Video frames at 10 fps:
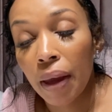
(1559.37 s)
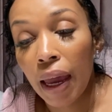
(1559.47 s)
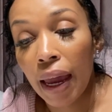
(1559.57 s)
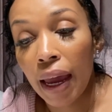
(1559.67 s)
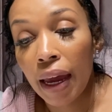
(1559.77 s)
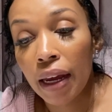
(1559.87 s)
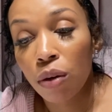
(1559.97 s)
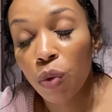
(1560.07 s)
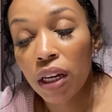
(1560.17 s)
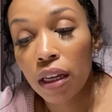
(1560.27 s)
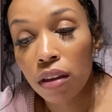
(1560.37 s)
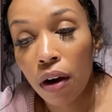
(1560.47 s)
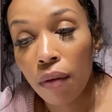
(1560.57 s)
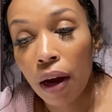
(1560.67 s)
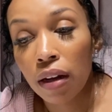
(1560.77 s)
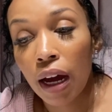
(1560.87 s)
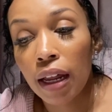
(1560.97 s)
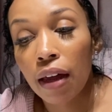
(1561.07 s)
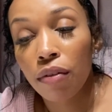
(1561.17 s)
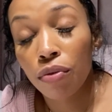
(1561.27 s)
we get there around like
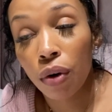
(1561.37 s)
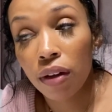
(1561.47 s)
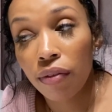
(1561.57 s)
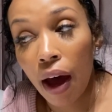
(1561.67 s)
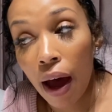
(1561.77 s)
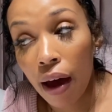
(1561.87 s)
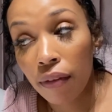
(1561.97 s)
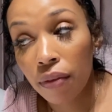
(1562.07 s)
11:45.